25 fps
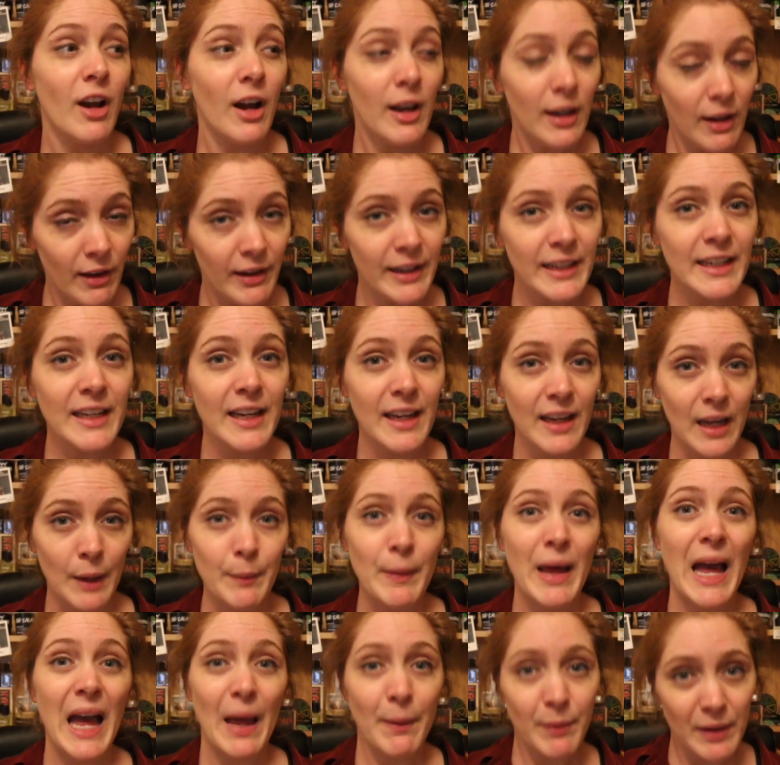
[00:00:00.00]
I like it, I'm
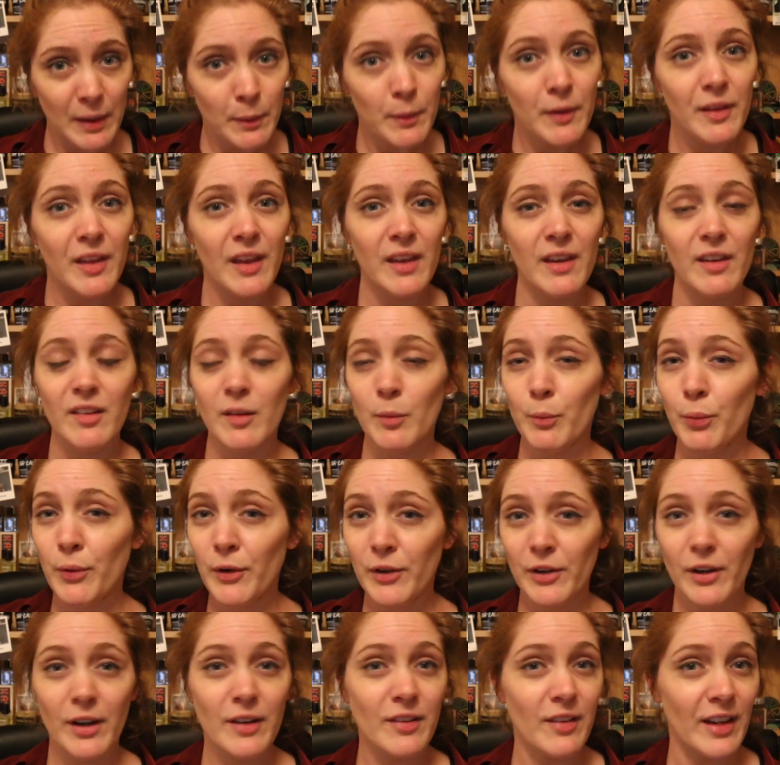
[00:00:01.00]
happy with it. There's some
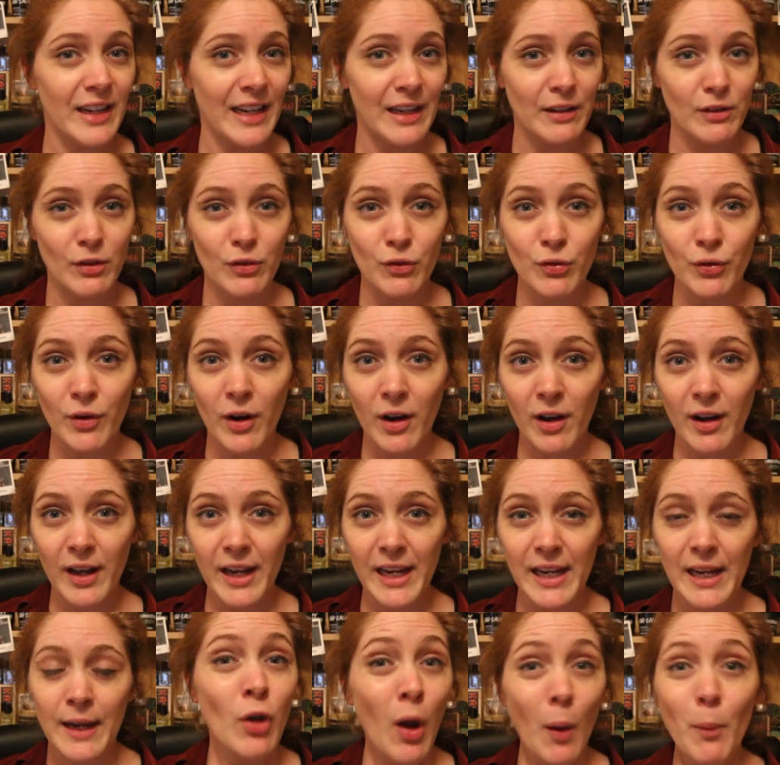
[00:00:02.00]
products I get to
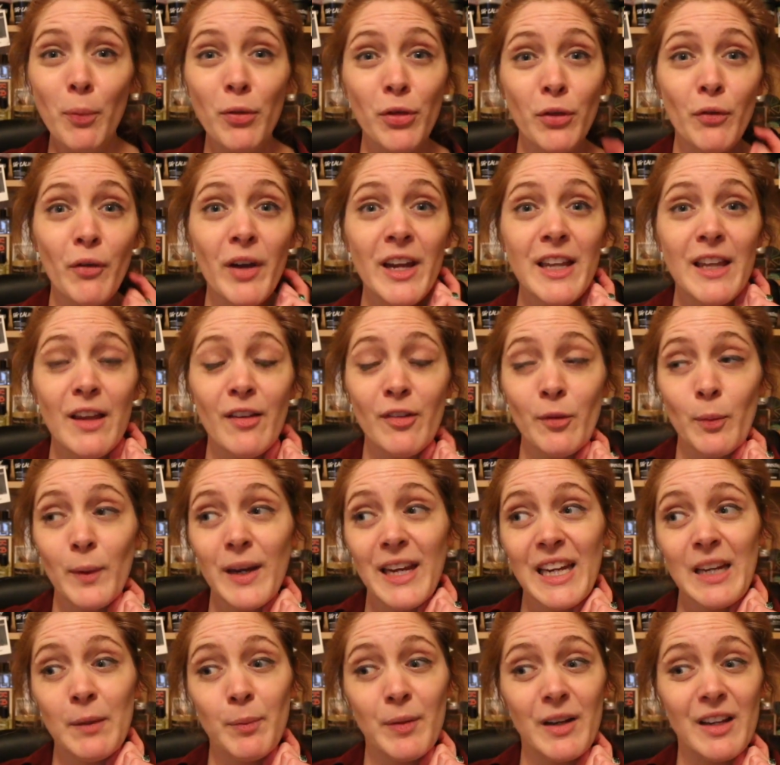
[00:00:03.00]
try. Top 3 this
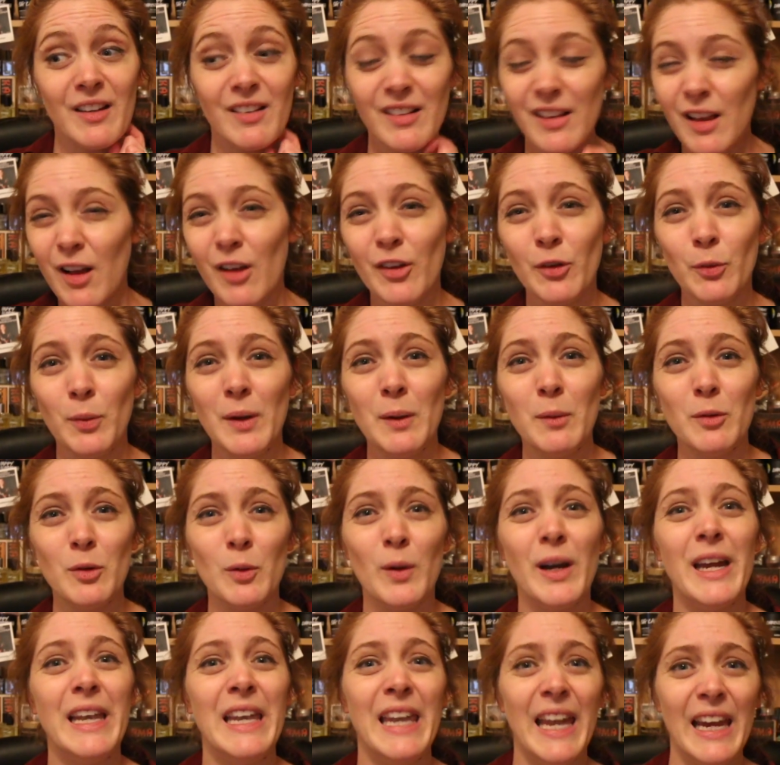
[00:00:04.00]
week, because last week was
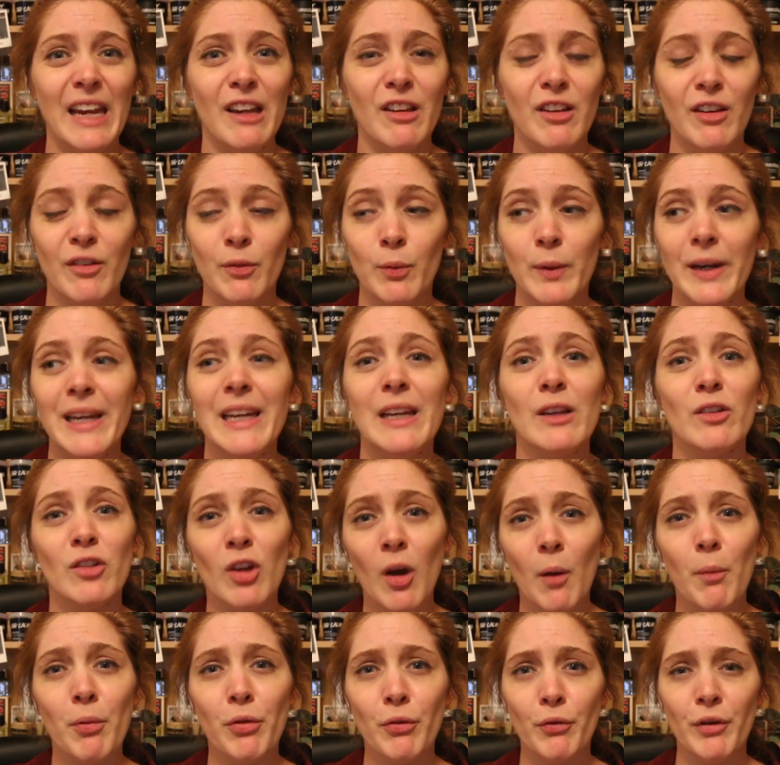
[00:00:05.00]
quite a negative week.
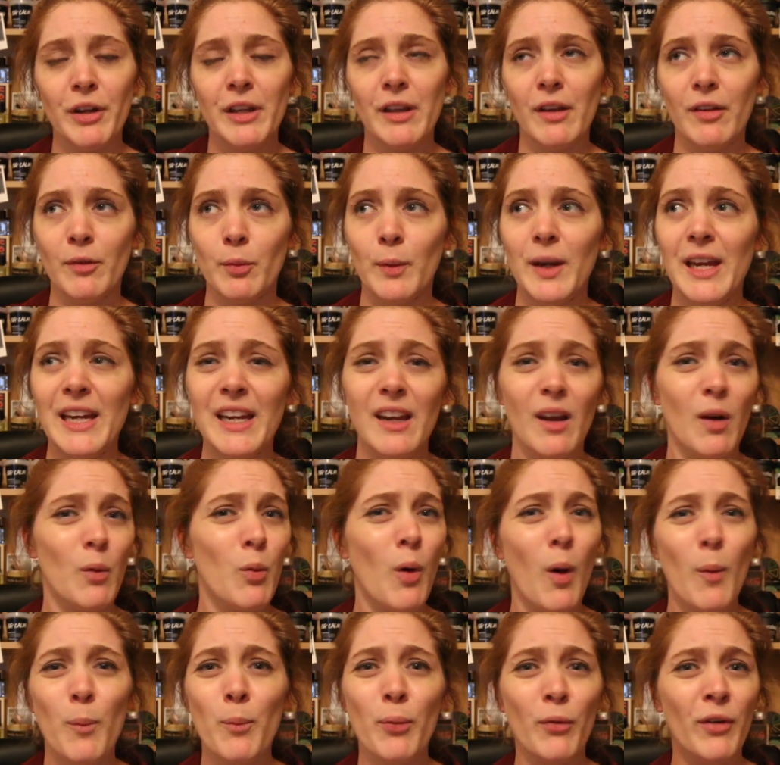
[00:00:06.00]
Top 3 this week,
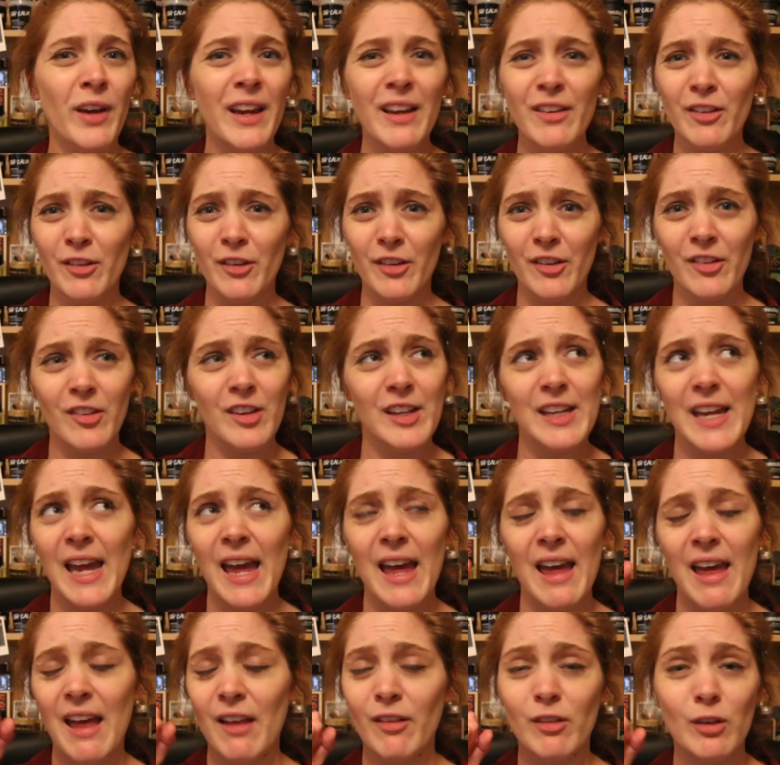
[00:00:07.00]
well, Breeze on a Sea
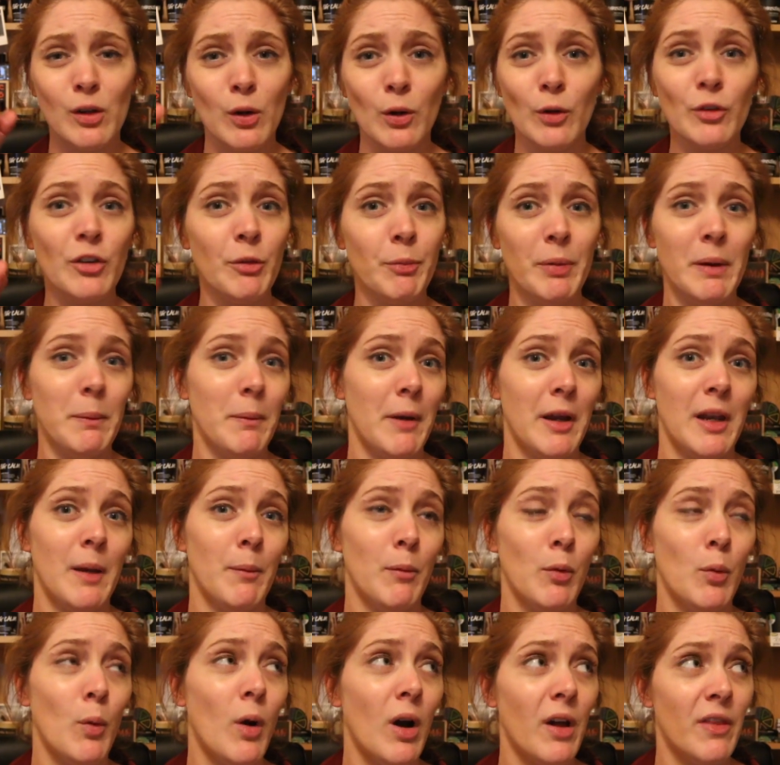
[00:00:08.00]
Air has got to be my
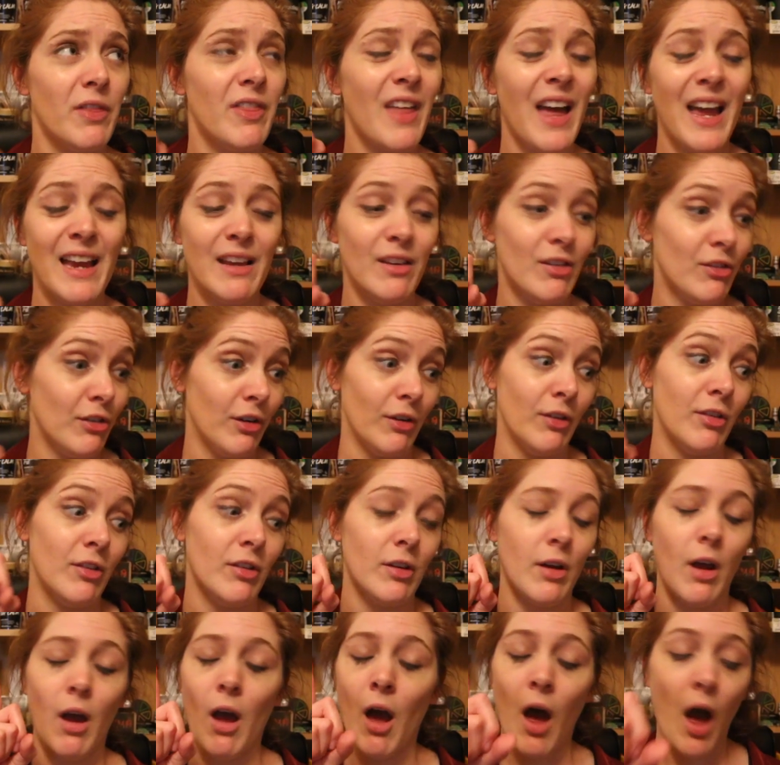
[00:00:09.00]
number 1. That is just